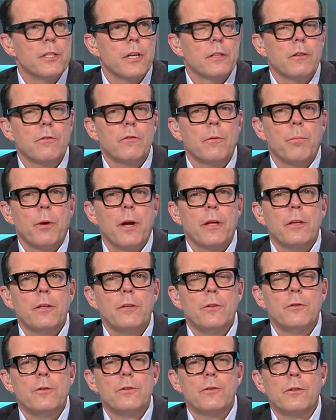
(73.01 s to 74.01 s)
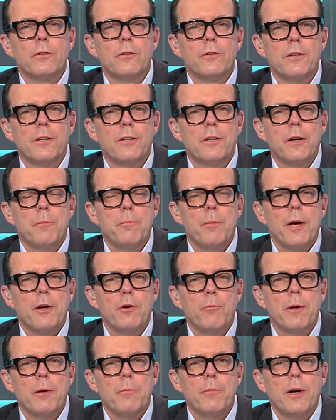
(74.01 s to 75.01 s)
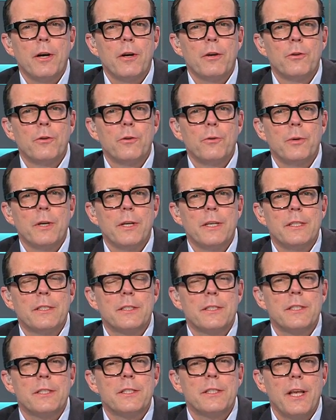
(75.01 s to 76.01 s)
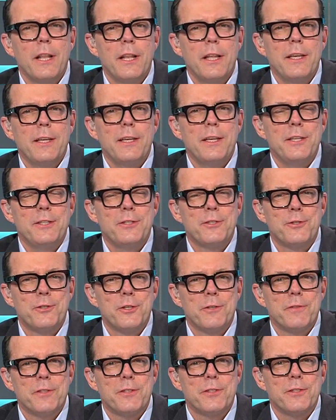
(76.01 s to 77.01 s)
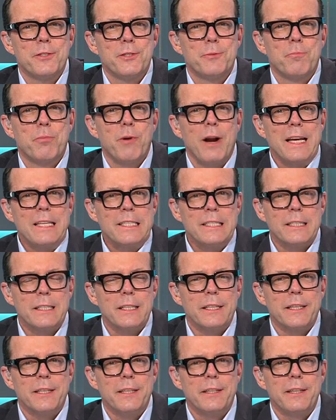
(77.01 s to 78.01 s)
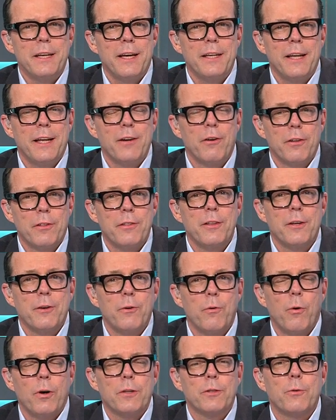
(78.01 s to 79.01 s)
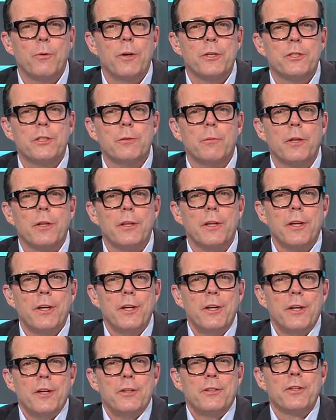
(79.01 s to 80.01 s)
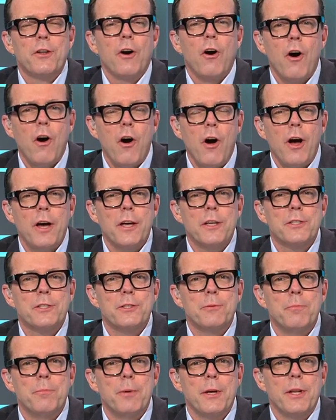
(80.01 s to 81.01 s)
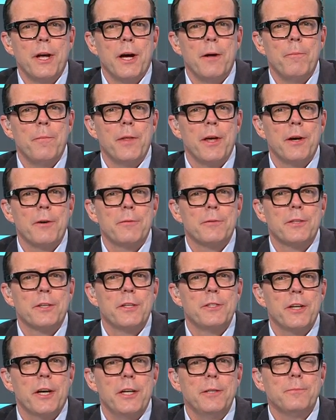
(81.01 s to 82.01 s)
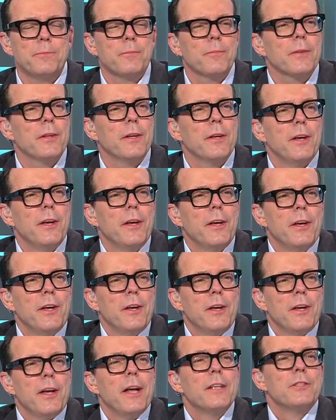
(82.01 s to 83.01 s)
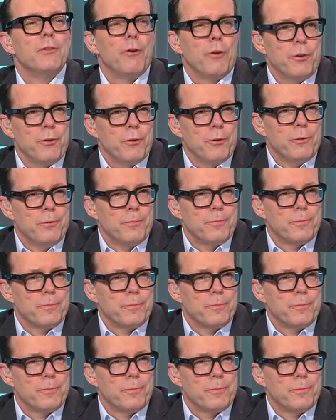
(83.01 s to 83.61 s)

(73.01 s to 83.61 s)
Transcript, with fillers: Because I've got a breaking news on uh, a panel member who is selling his services brazenly and, and I think quite questionably to the highest bidder. Now, no. TJ, it's not you.